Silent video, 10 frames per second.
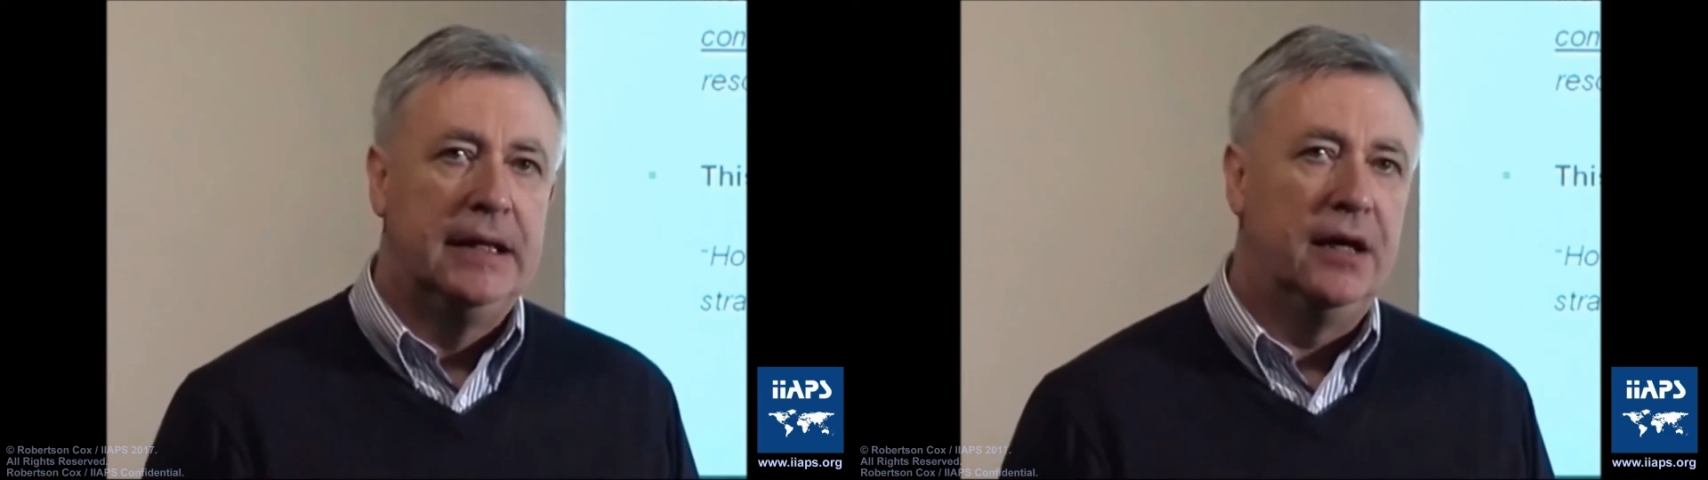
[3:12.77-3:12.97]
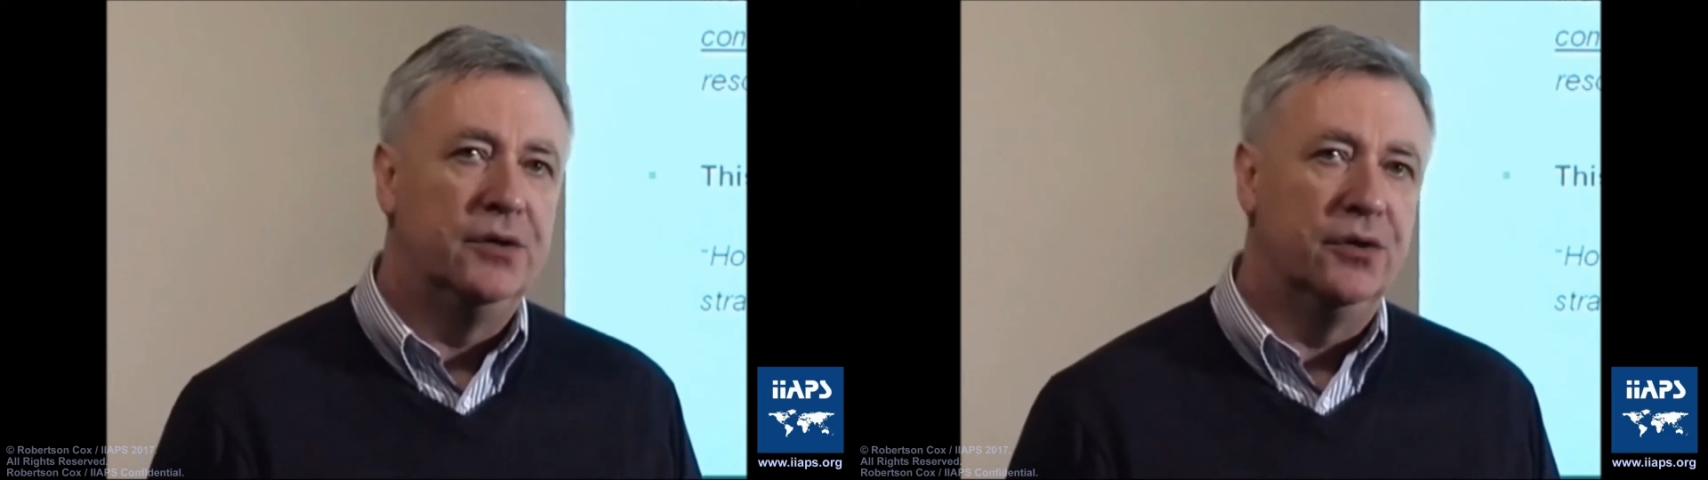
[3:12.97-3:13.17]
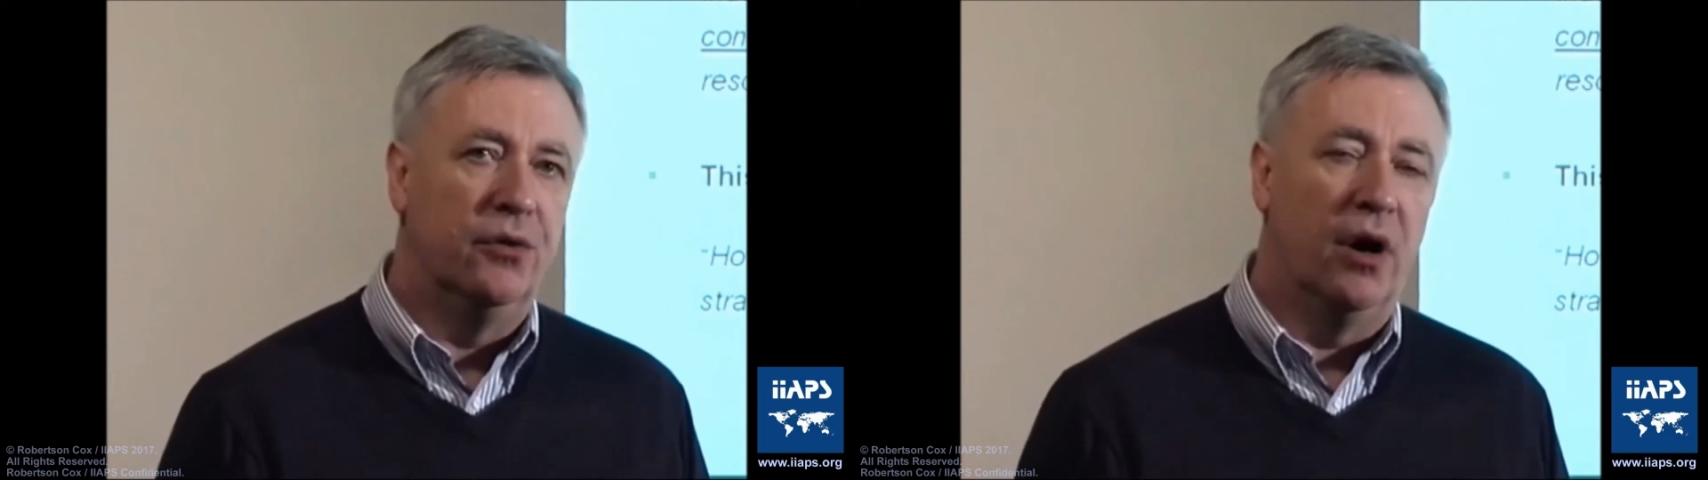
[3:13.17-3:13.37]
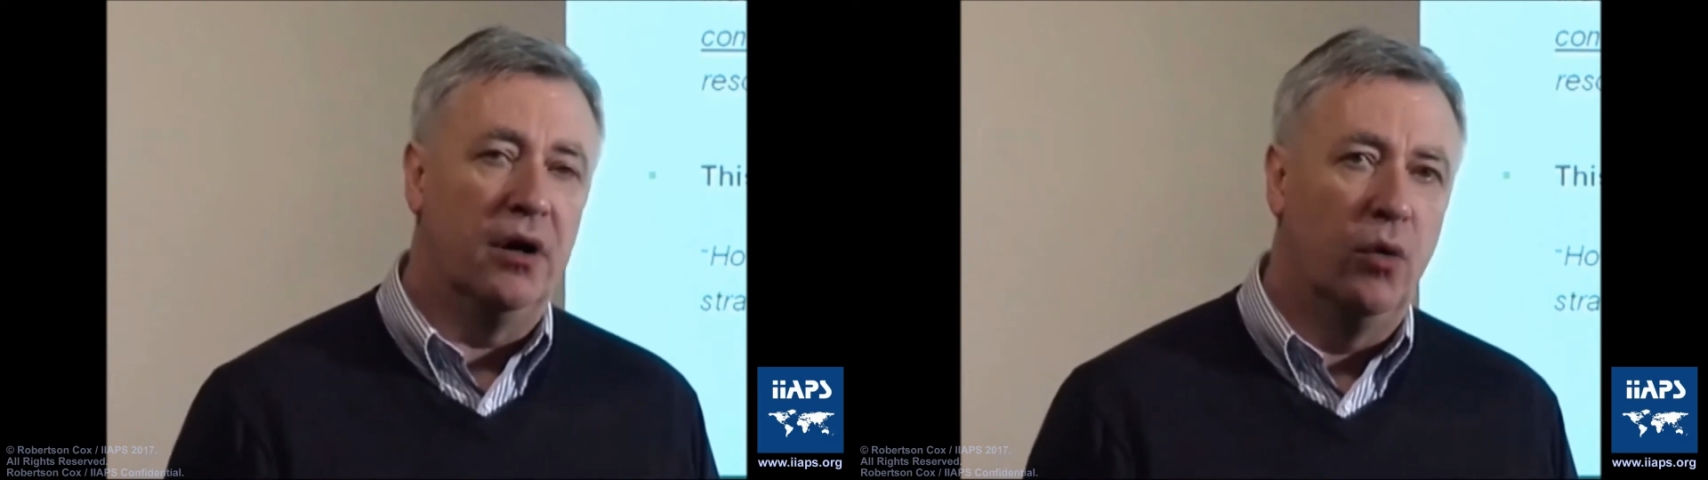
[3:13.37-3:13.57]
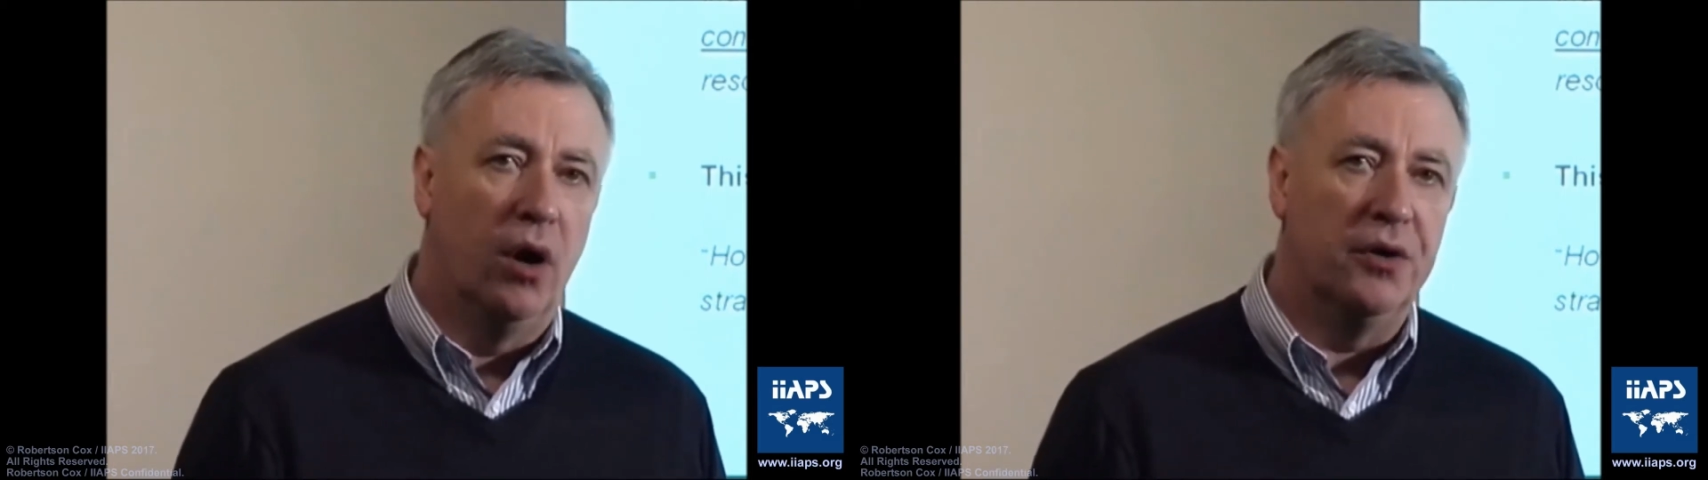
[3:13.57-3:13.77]
and to the
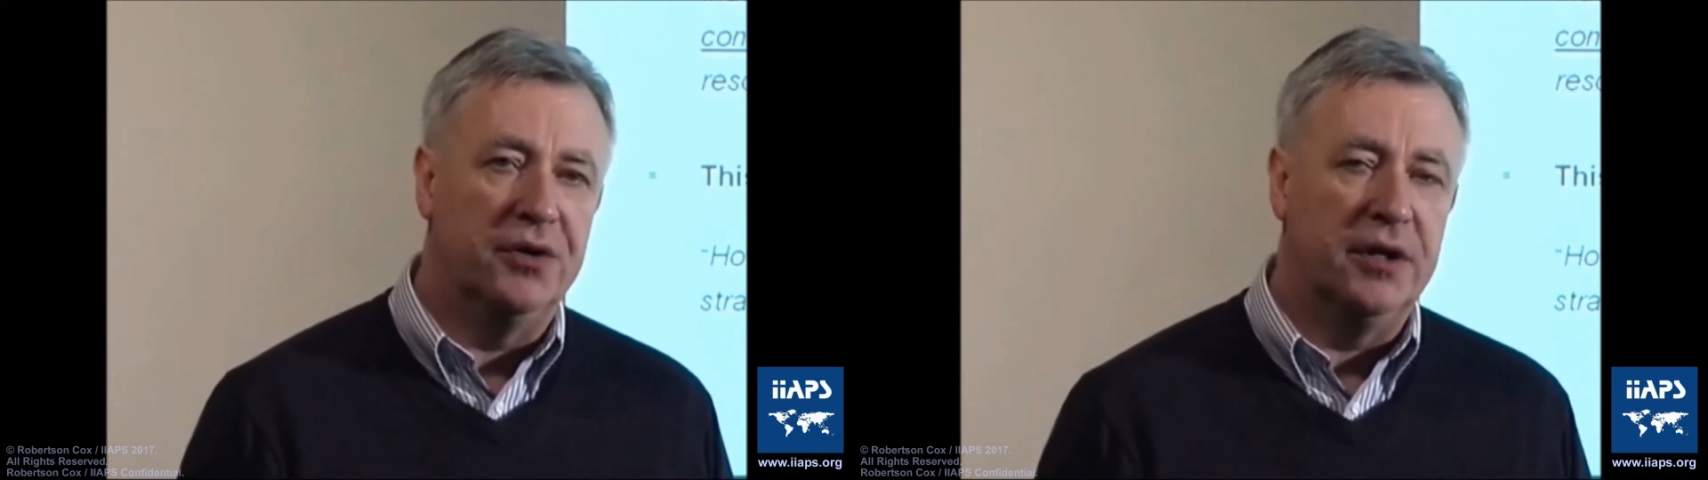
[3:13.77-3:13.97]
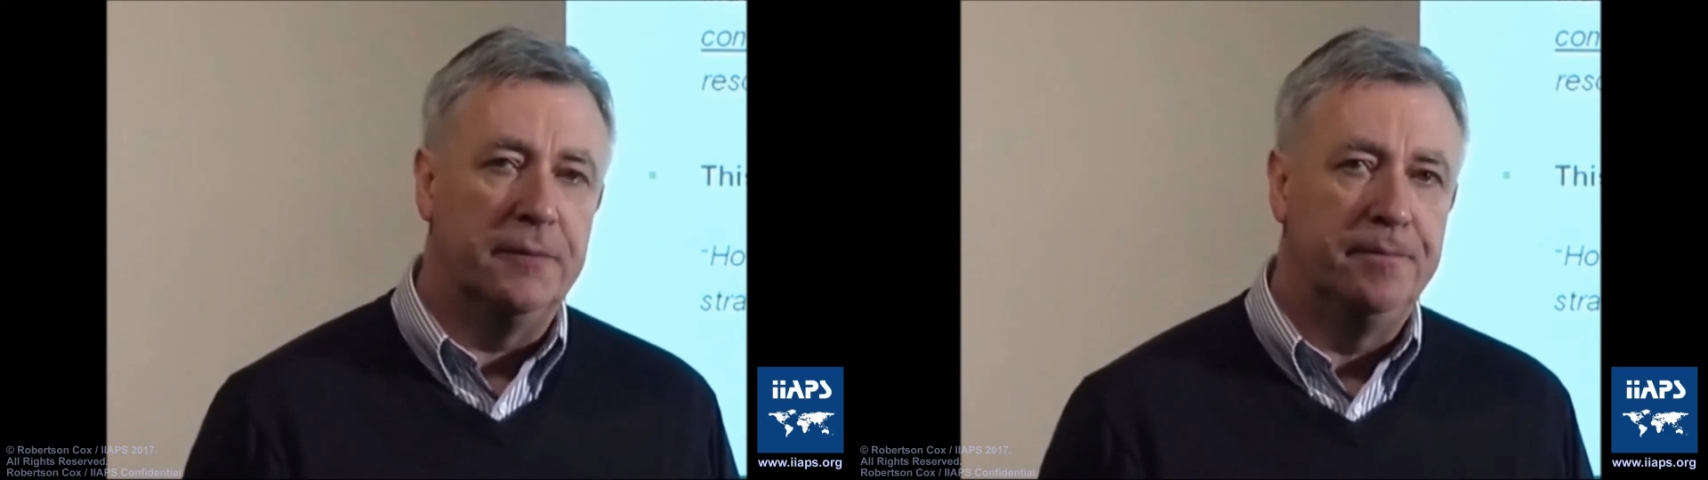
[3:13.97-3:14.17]
right quality.